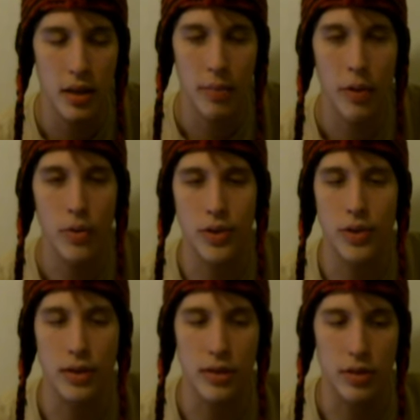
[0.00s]

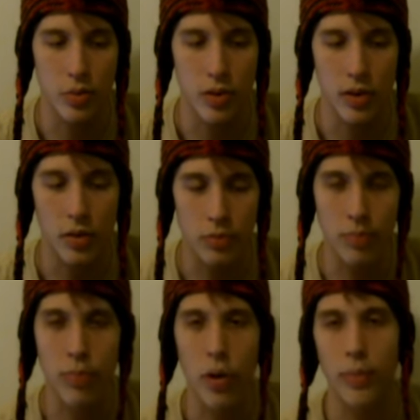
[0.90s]
emotions, one of those
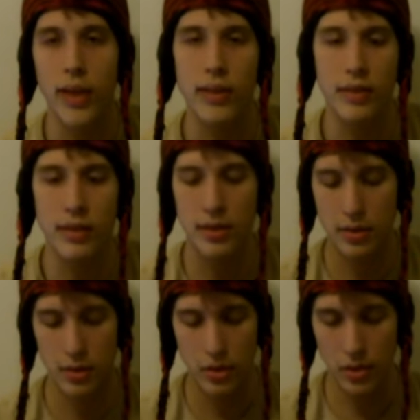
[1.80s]
moments
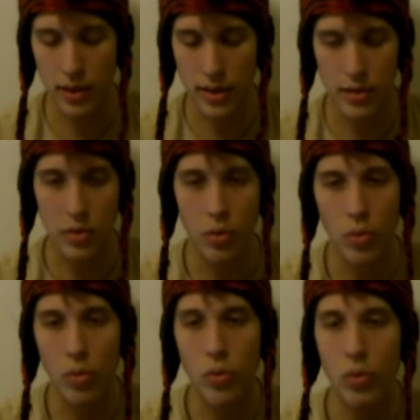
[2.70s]
during this
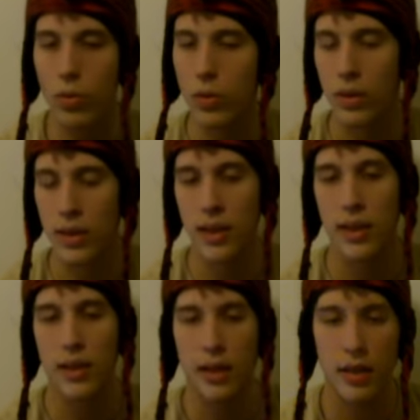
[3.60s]
whole
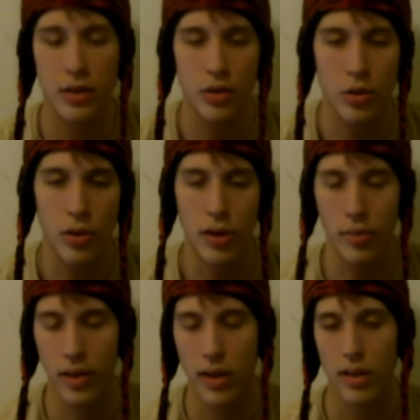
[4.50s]
story
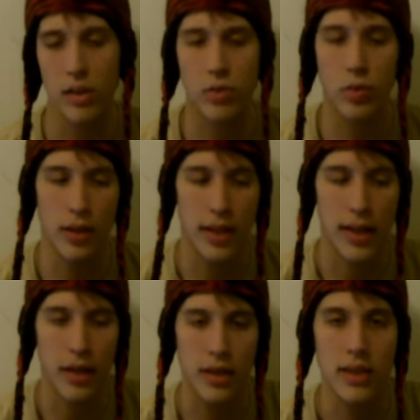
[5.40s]
beyond this one
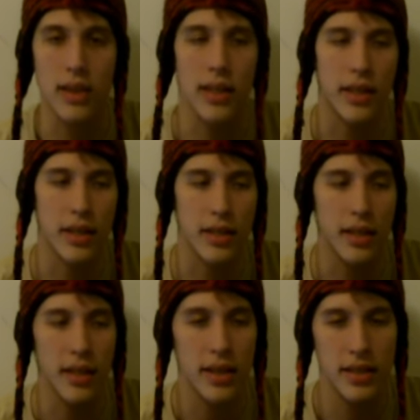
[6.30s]
character. And
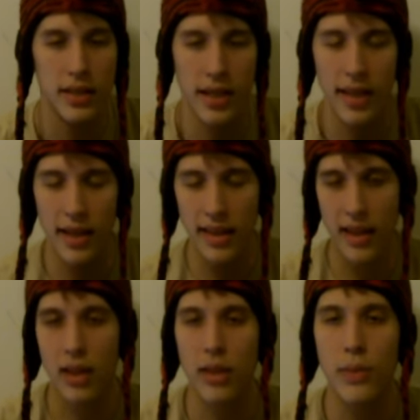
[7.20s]
getting
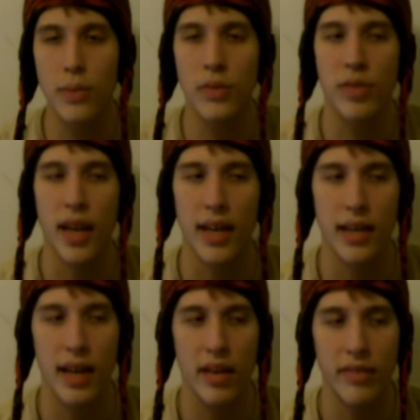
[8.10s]
that glimpse of that
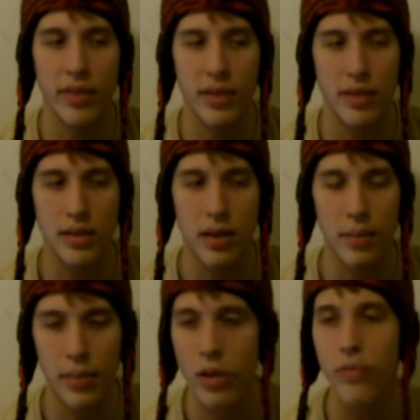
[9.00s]
kind of is a
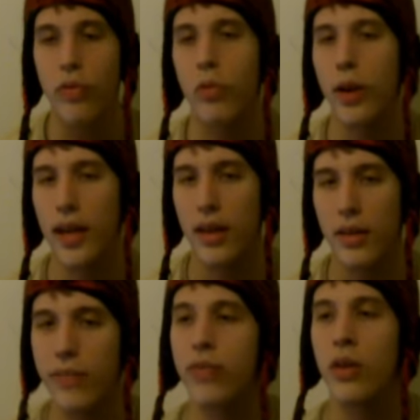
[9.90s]
beautiful way
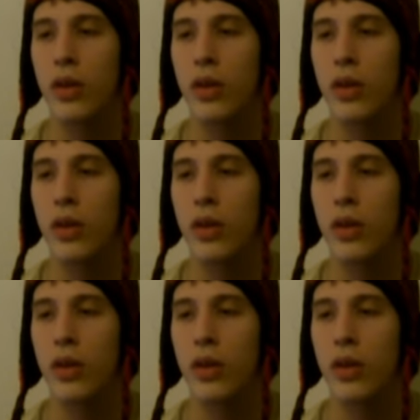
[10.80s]
of